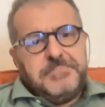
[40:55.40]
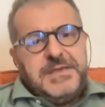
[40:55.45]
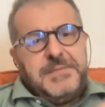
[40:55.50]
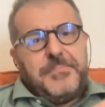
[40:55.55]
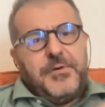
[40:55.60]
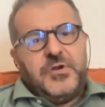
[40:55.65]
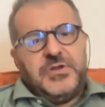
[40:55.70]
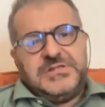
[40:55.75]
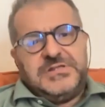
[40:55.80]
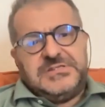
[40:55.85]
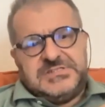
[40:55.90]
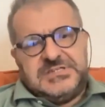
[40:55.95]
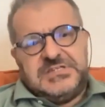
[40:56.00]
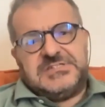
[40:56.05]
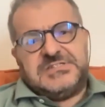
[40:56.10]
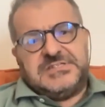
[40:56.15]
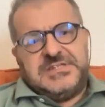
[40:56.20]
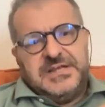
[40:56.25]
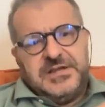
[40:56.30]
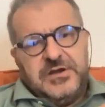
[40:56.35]
People
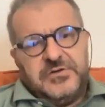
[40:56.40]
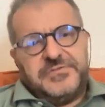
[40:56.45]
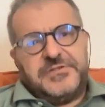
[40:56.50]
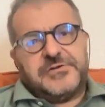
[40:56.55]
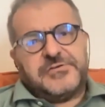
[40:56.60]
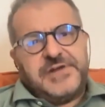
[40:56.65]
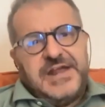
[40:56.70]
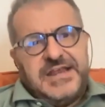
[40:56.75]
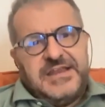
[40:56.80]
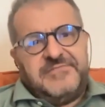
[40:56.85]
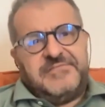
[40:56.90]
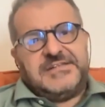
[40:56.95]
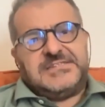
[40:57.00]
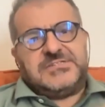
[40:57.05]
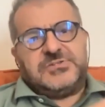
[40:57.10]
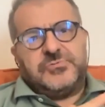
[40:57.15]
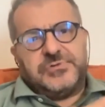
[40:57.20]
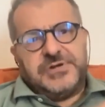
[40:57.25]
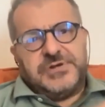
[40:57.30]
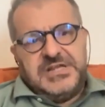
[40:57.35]
insisting on the
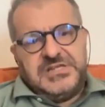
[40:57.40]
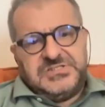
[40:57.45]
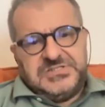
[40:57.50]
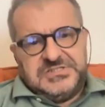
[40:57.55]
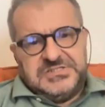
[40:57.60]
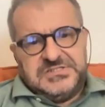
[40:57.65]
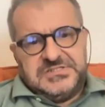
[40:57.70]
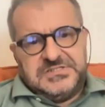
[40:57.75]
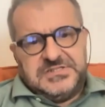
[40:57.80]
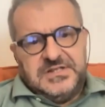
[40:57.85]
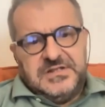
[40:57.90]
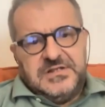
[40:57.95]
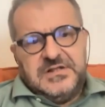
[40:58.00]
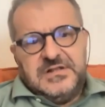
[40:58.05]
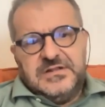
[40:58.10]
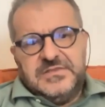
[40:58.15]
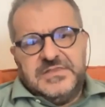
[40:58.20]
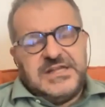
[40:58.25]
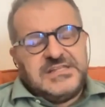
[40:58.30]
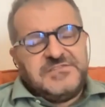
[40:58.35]
relevance of racism.
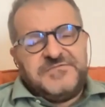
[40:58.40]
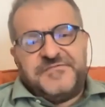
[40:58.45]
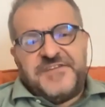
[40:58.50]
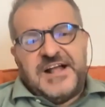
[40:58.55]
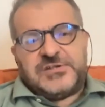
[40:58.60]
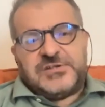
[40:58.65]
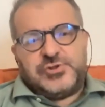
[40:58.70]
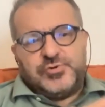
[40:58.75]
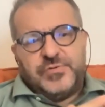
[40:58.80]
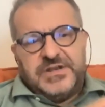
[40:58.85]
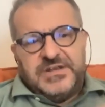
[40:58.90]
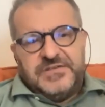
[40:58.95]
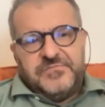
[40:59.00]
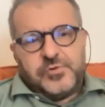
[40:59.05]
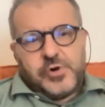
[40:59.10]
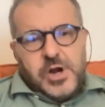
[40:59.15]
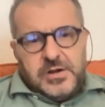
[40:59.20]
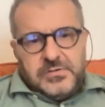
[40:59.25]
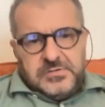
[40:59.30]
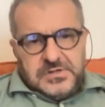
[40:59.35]
That's factually
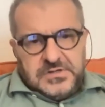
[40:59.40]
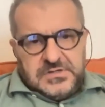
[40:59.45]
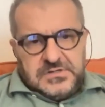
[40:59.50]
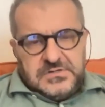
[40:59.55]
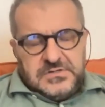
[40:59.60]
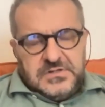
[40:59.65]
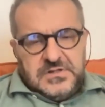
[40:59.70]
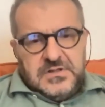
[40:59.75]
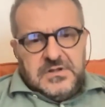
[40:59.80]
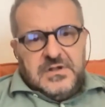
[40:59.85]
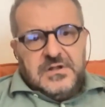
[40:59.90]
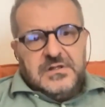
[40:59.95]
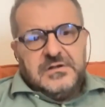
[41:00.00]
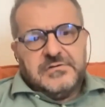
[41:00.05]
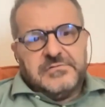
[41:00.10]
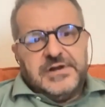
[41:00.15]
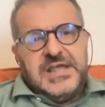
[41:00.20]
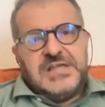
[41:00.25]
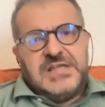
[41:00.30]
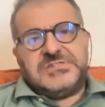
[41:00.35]
wrong
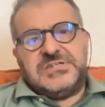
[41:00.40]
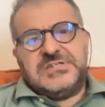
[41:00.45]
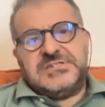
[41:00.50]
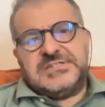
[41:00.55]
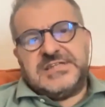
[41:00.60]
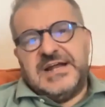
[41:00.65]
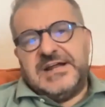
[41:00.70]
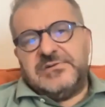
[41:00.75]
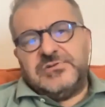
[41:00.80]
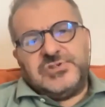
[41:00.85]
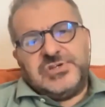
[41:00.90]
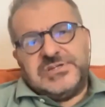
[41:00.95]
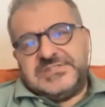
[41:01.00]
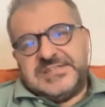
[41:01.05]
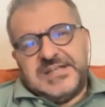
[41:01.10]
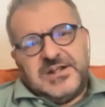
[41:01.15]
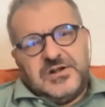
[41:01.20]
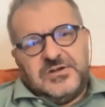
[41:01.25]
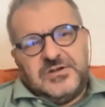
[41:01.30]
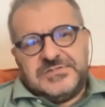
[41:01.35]
races are
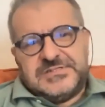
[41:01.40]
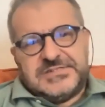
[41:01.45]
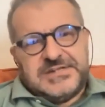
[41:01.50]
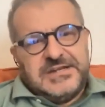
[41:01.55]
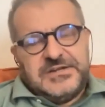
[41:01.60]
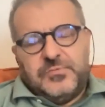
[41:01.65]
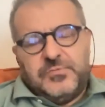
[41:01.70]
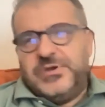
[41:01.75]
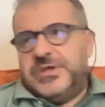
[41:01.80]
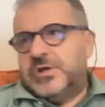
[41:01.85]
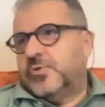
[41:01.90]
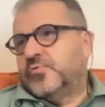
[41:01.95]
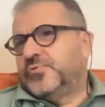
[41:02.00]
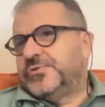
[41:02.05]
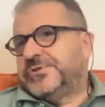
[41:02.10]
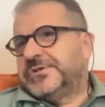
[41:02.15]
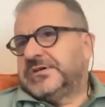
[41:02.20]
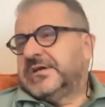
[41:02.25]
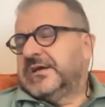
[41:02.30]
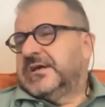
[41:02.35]
just a construct. We
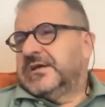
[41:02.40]
could